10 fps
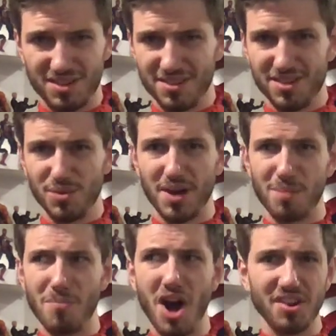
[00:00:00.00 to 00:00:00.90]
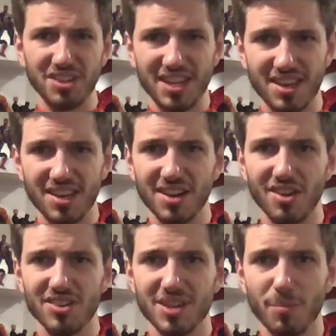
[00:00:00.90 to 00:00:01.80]
doing a modeling gig
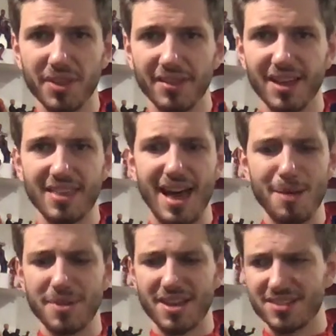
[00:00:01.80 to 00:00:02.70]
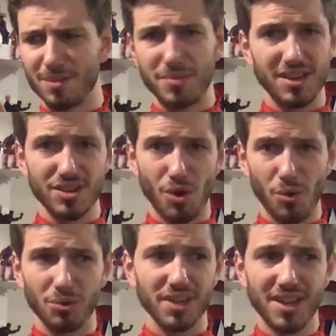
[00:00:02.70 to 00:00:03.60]
or something like that, because I'm being
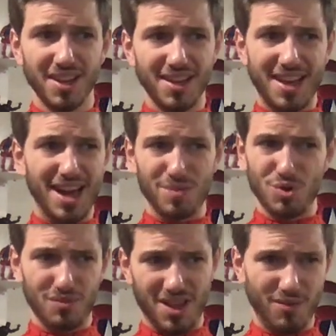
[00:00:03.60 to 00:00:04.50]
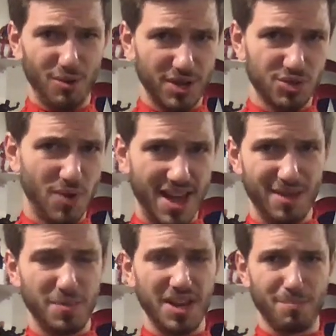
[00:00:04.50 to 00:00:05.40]
told how to move every which way
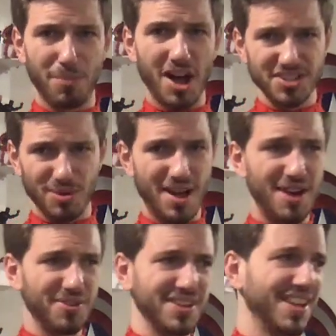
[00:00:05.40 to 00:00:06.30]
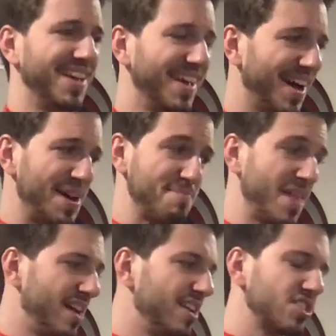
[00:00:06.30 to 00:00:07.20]
and being bossed around. And
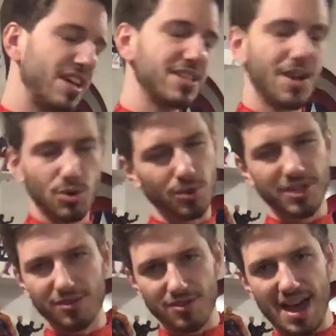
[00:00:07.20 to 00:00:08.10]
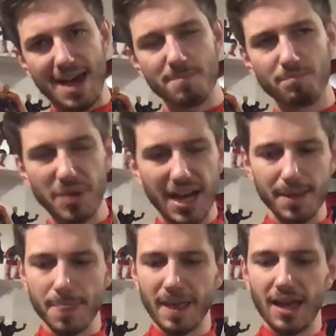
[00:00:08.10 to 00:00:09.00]
so that's not cool. Don't do that.
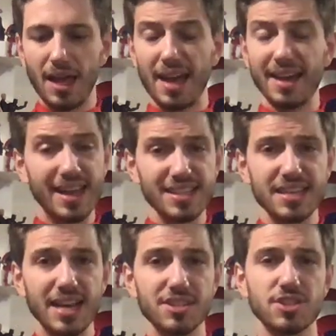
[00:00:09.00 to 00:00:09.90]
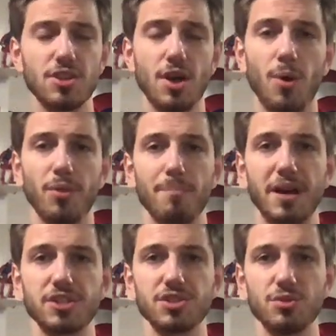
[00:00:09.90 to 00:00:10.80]
But it is nice to know that my
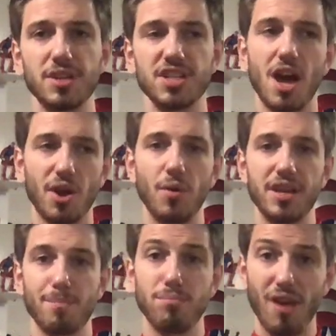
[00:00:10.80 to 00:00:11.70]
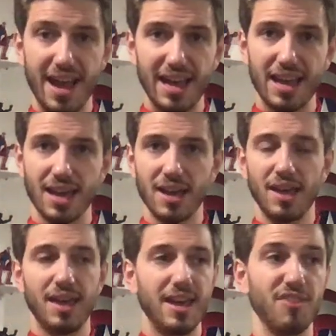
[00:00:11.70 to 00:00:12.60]
suit is not going to break
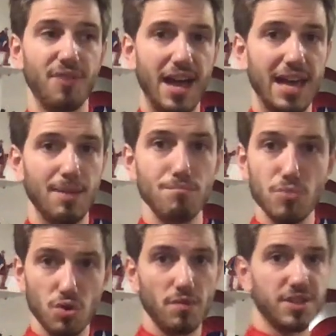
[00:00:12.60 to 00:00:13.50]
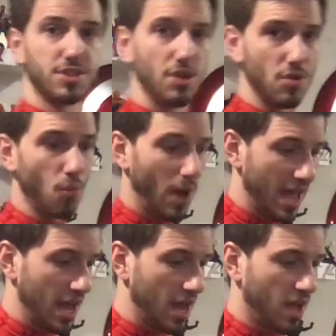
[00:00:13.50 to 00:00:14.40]
if I move a certain
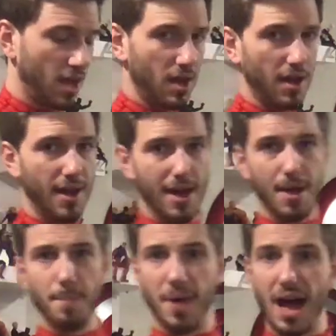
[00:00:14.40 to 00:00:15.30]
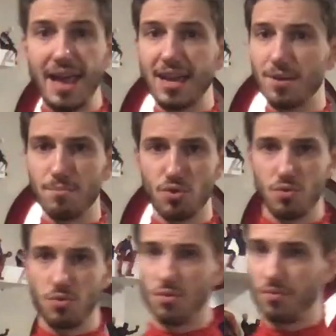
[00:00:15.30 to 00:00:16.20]
way. I can
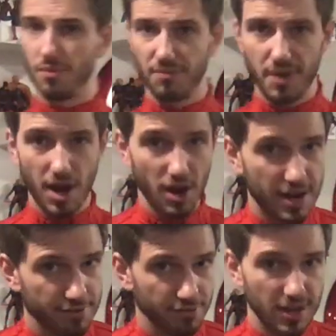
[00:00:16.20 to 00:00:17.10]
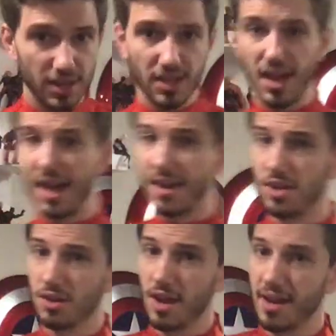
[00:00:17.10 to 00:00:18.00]
move very freely. I
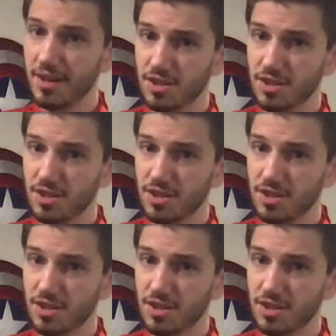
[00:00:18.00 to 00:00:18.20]
can